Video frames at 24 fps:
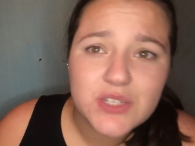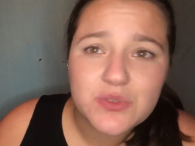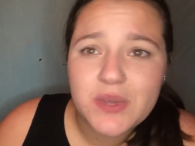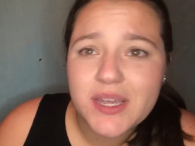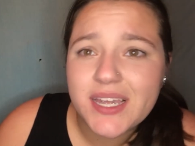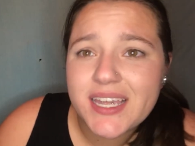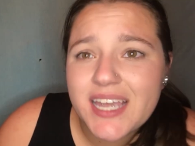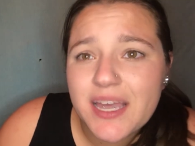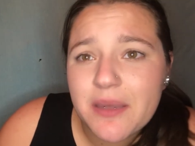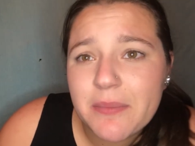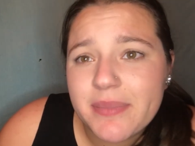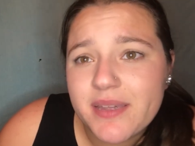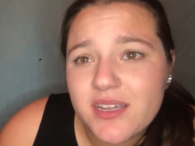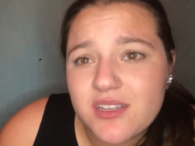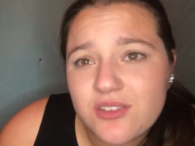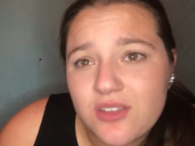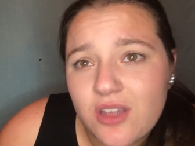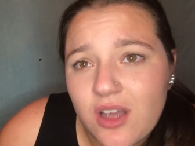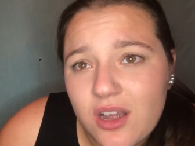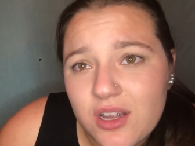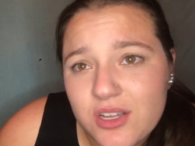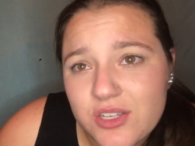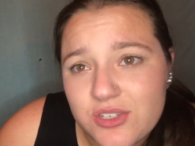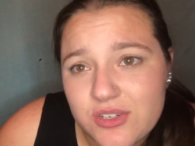This is why I can't be a
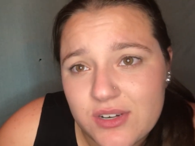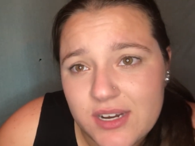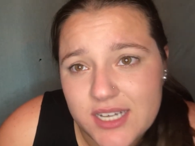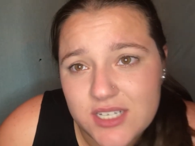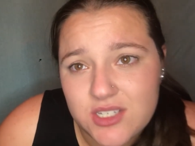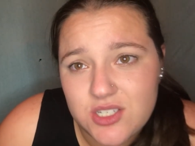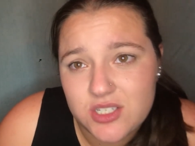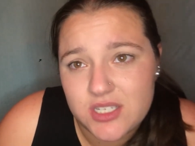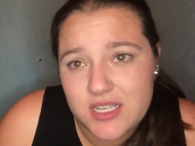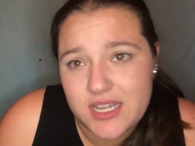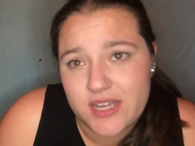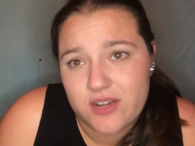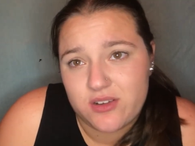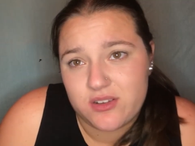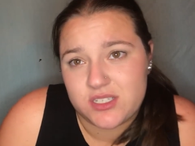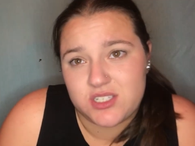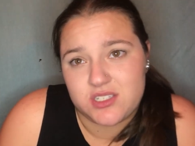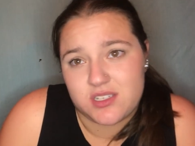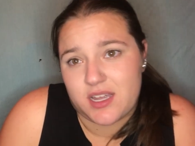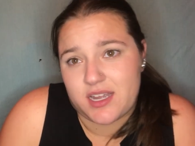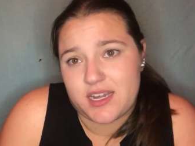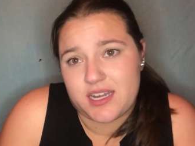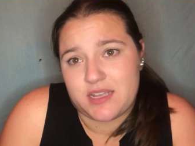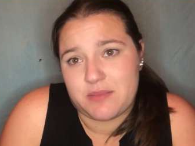doctor.
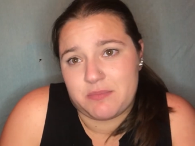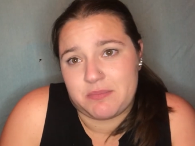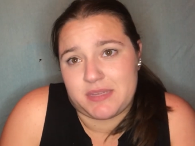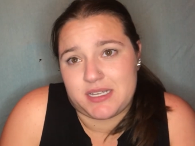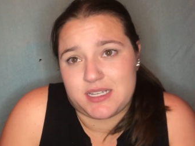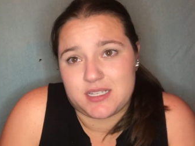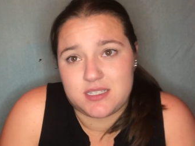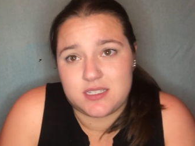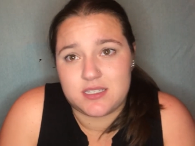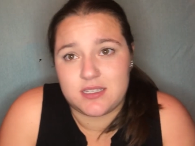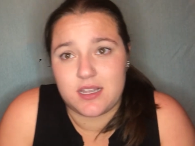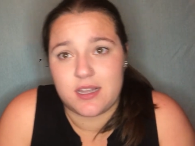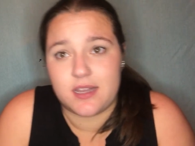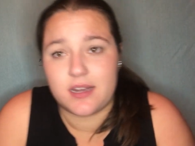It's not in me.